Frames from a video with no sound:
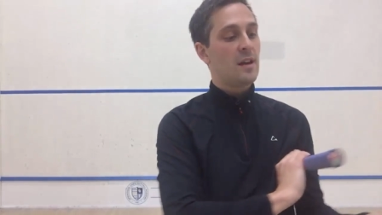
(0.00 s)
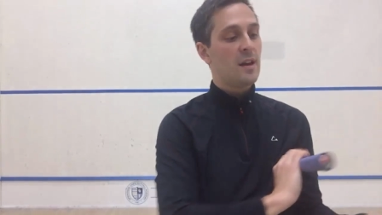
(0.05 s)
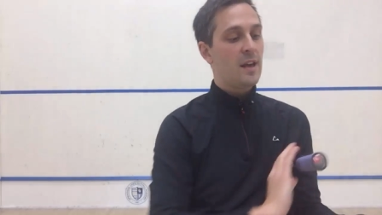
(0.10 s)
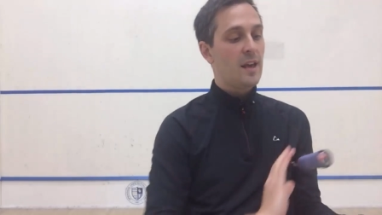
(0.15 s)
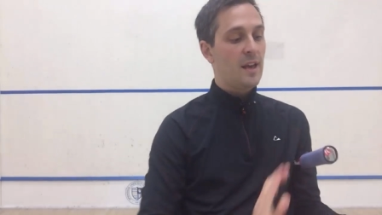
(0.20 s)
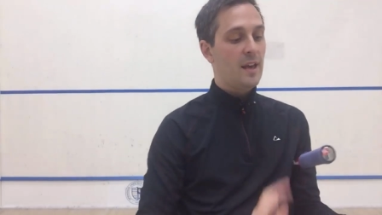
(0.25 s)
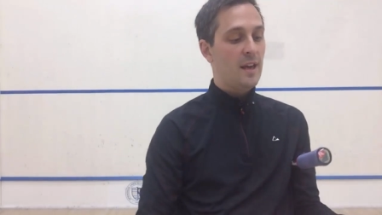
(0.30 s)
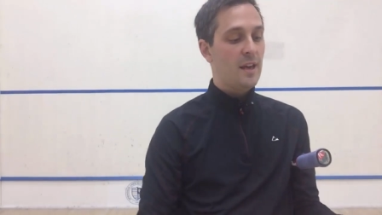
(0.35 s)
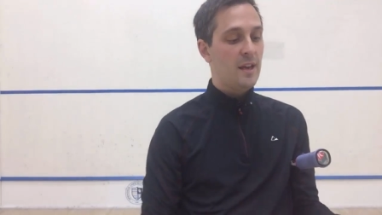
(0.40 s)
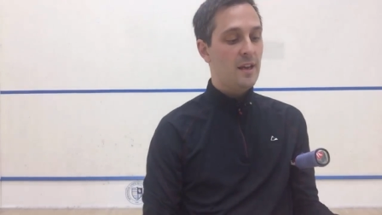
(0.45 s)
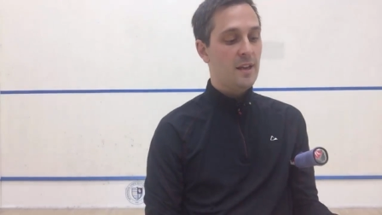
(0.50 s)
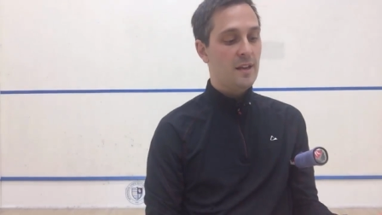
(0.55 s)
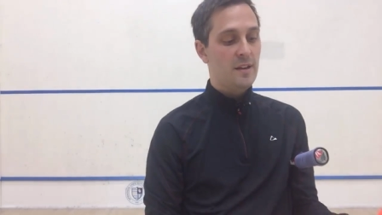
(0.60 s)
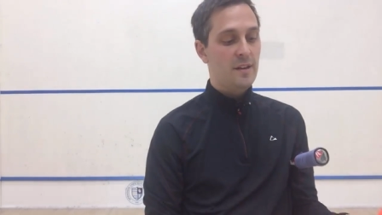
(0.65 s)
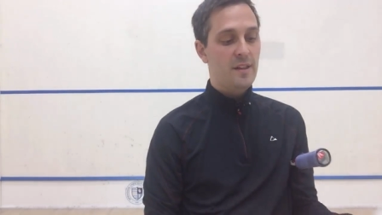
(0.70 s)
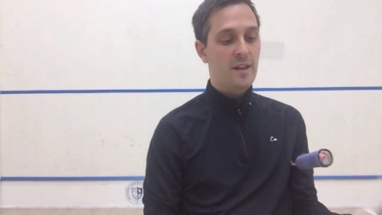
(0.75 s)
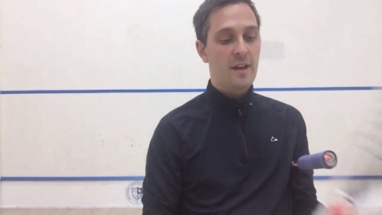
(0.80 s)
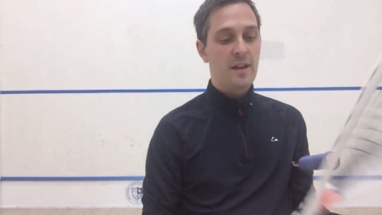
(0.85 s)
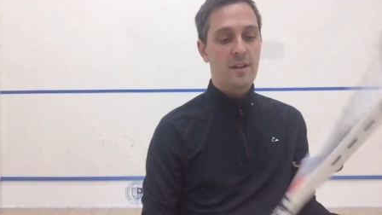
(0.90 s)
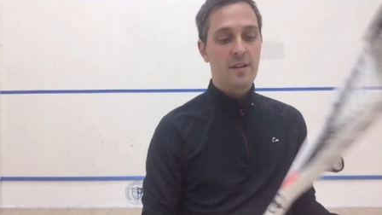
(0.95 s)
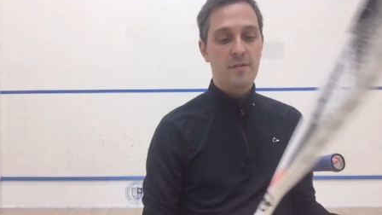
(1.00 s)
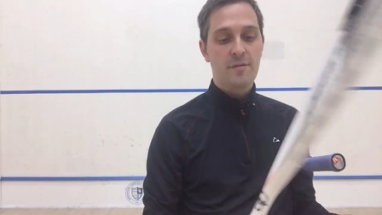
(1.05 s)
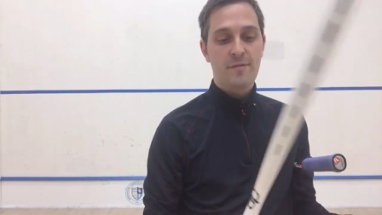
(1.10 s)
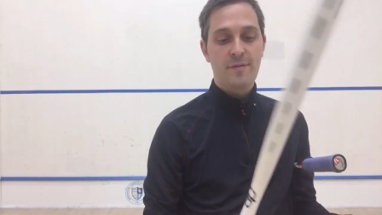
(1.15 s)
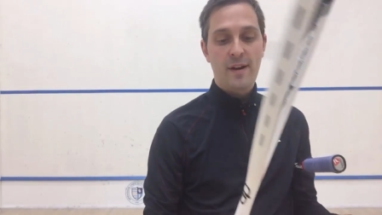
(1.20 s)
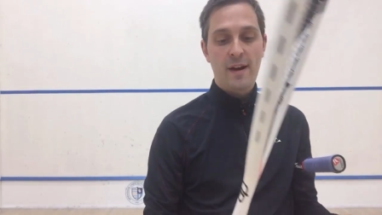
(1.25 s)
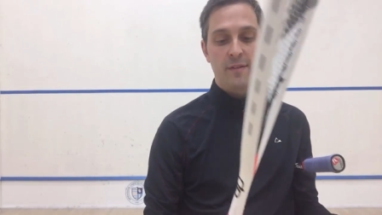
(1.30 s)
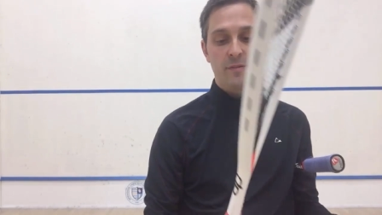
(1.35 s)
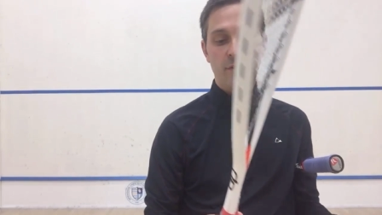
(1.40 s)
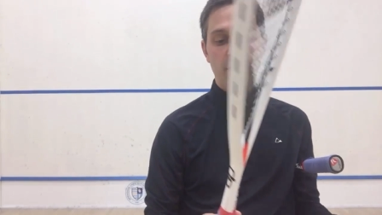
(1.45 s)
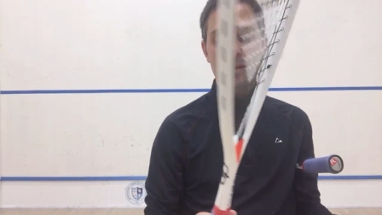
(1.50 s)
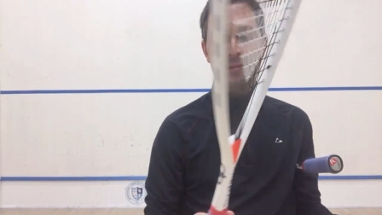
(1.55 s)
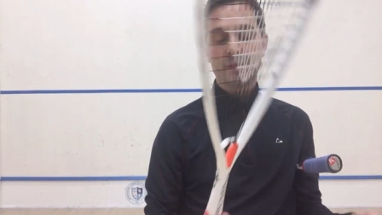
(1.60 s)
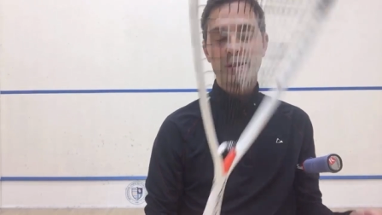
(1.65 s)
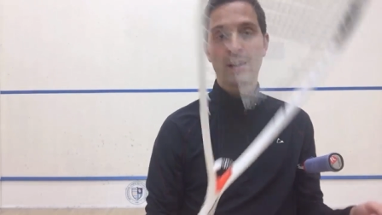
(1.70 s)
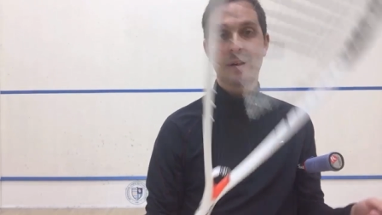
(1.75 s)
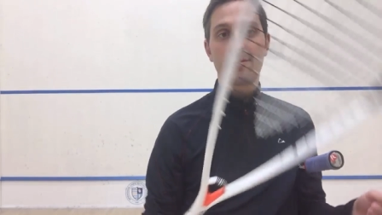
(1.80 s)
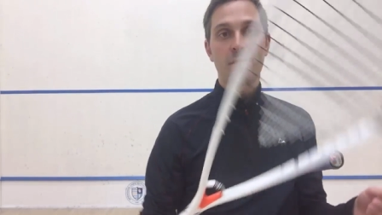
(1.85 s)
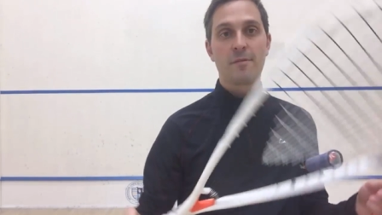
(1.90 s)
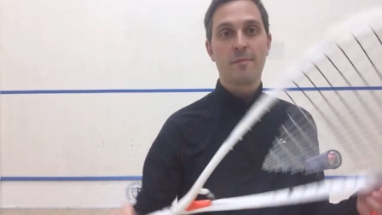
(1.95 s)
and then 5 grams
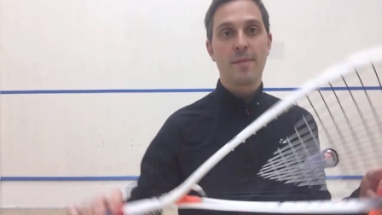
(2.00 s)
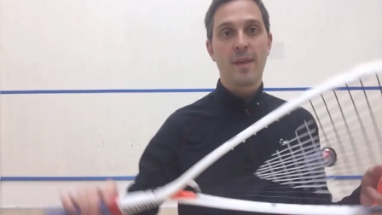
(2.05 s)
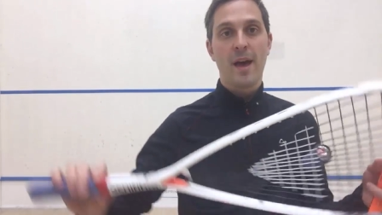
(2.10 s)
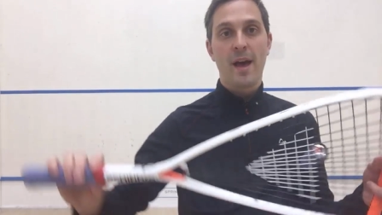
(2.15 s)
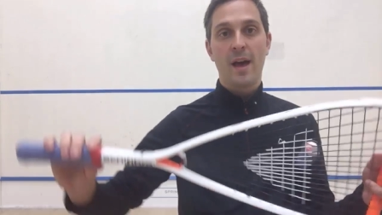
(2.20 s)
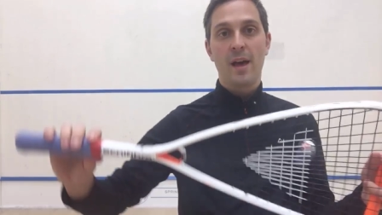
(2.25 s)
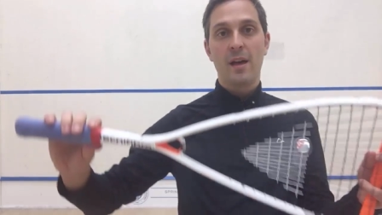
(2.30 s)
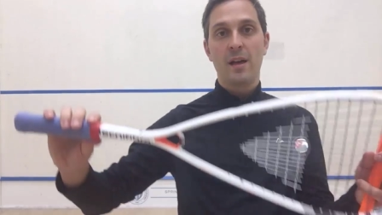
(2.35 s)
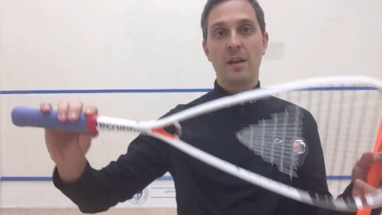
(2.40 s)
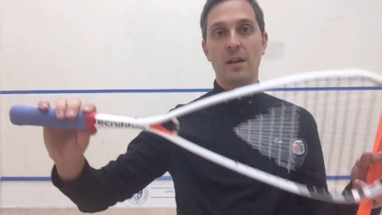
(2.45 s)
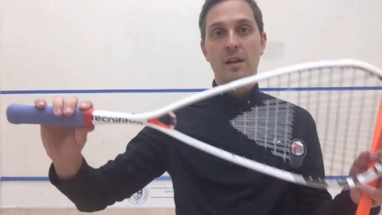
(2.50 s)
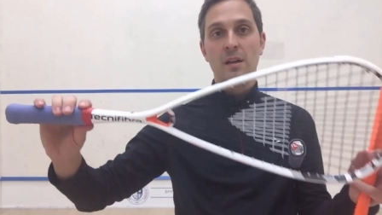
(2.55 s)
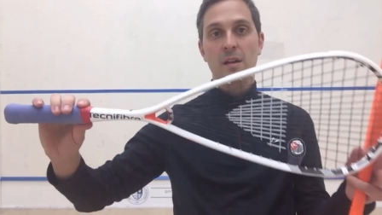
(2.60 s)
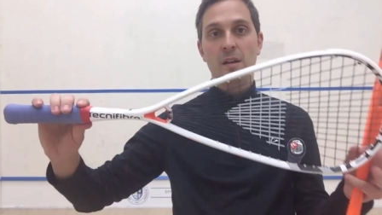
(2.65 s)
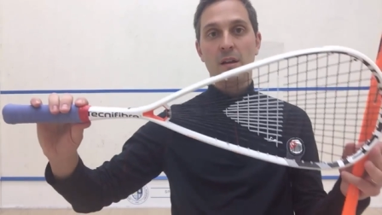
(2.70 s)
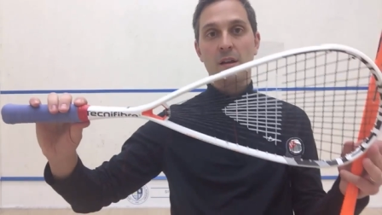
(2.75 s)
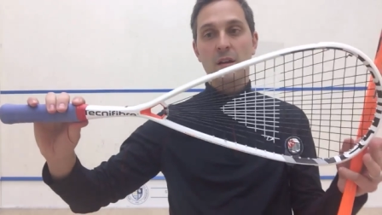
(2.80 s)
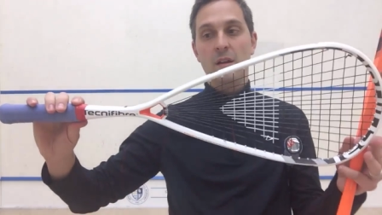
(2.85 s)
up from that,